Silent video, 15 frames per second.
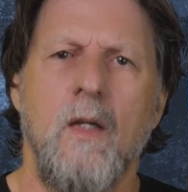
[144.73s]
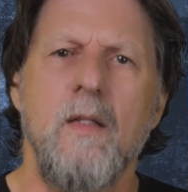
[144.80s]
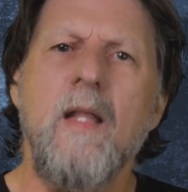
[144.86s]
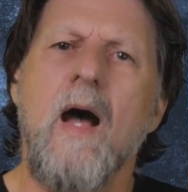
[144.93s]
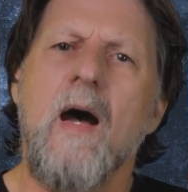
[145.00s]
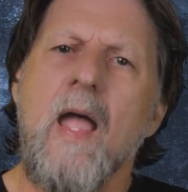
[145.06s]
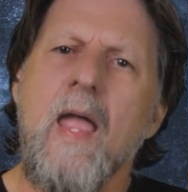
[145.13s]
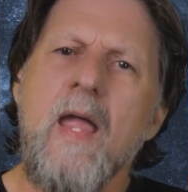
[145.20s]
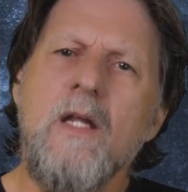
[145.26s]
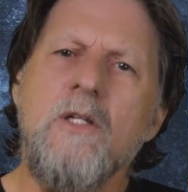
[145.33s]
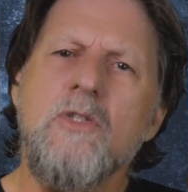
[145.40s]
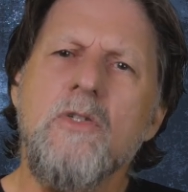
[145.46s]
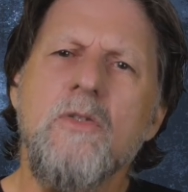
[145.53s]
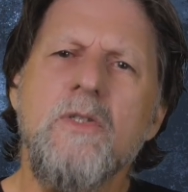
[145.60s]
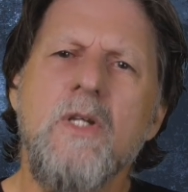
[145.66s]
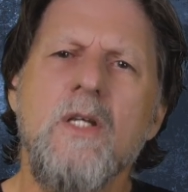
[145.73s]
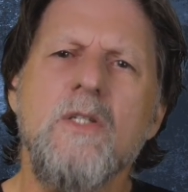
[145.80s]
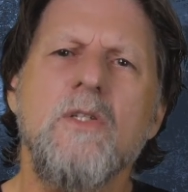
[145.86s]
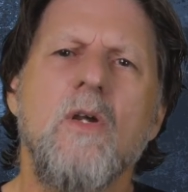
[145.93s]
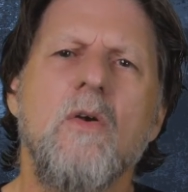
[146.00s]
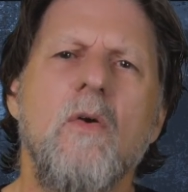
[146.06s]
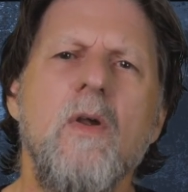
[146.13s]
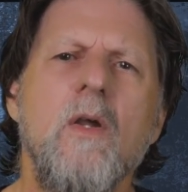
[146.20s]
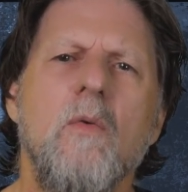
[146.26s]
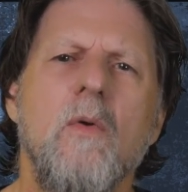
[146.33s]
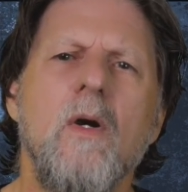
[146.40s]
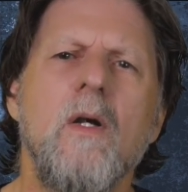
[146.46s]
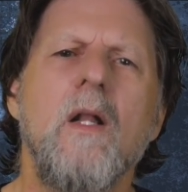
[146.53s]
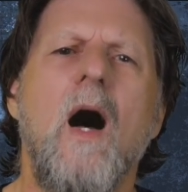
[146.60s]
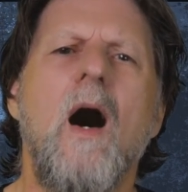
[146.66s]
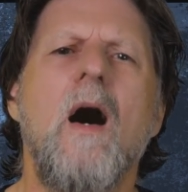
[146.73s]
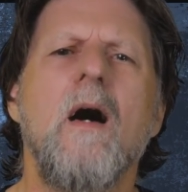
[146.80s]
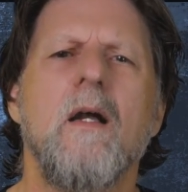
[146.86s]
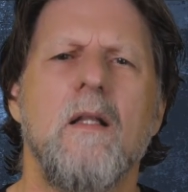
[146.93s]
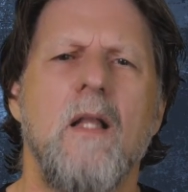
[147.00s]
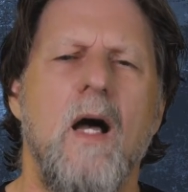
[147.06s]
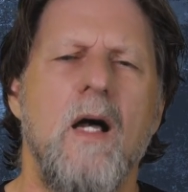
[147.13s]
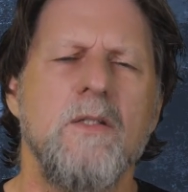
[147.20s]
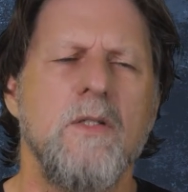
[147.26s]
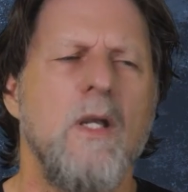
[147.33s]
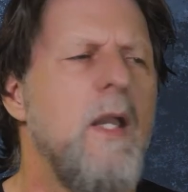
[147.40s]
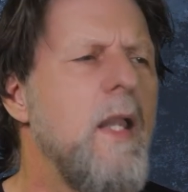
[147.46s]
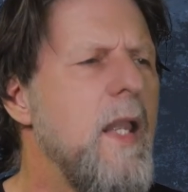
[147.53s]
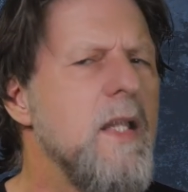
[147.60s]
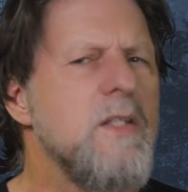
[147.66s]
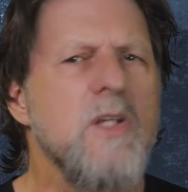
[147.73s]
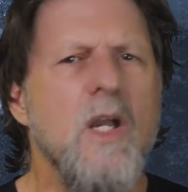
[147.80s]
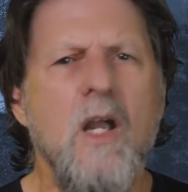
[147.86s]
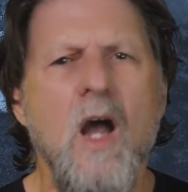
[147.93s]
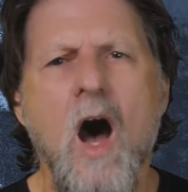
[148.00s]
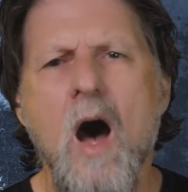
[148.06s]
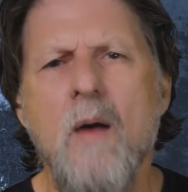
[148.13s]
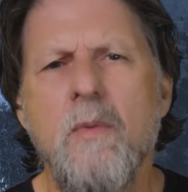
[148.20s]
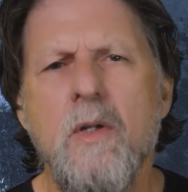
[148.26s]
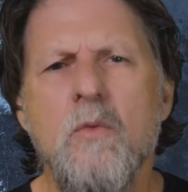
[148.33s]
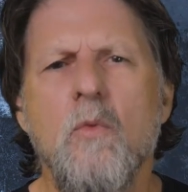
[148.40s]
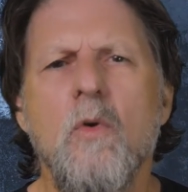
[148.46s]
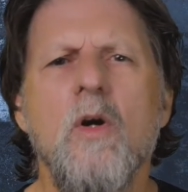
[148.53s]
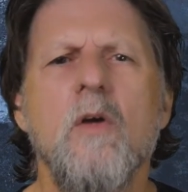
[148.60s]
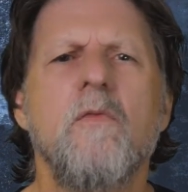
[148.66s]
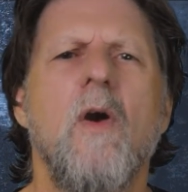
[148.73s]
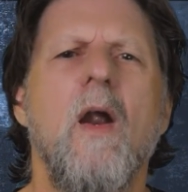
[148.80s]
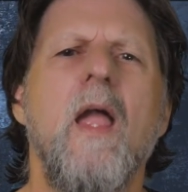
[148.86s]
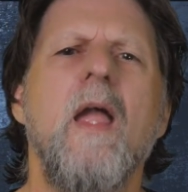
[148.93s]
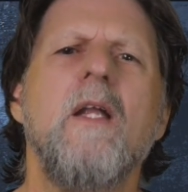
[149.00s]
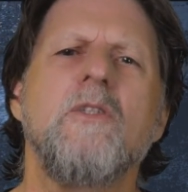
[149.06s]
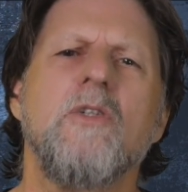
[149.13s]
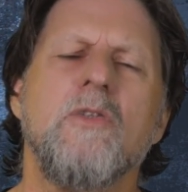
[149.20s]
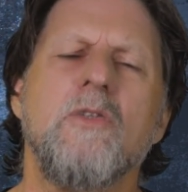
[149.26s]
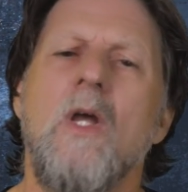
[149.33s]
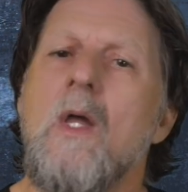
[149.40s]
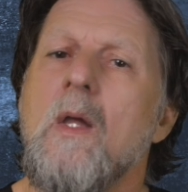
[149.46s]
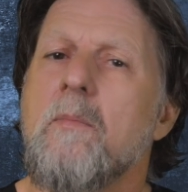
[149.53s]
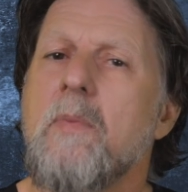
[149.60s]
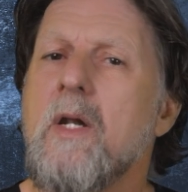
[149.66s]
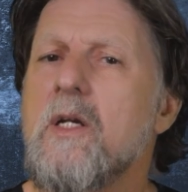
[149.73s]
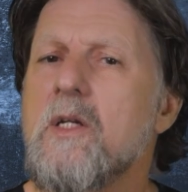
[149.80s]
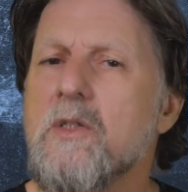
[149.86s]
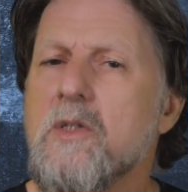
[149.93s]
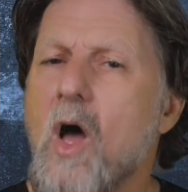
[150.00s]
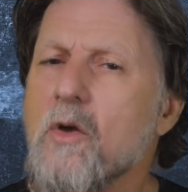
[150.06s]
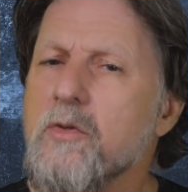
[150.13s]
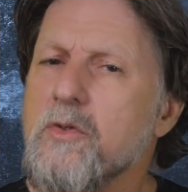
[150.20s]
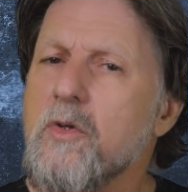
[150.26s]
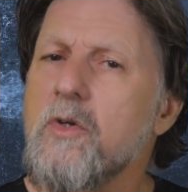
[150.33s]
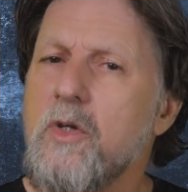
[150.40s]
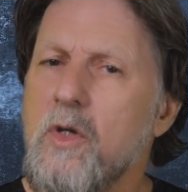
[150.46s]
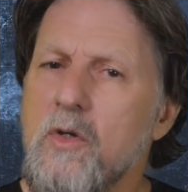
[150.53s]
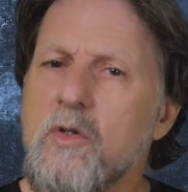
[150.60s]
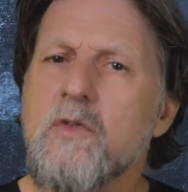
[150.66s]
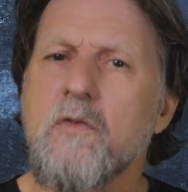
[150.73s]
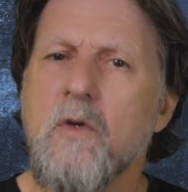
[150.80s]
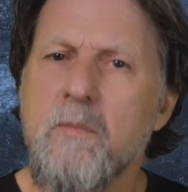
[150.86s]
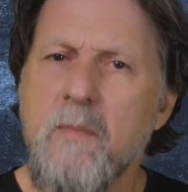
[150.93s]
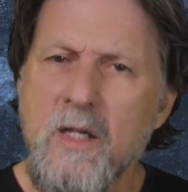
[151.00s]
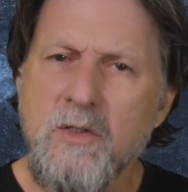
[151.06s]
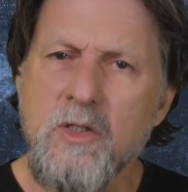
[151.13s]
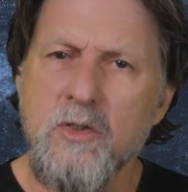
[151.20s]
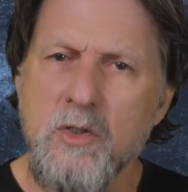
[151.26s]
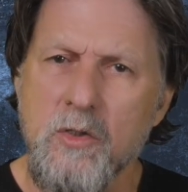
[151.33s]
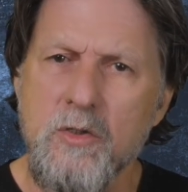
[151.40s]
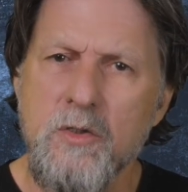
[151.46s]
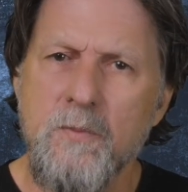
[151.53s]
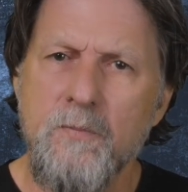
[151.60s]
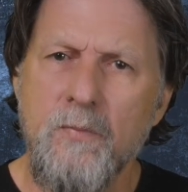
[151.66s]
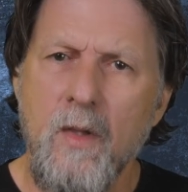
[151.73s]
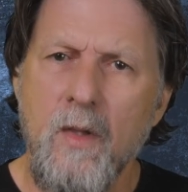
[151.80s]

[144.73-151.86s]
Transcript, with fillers: Now, angels is the Greek word angelos. It's a common word for angels, but it is also used for messengers.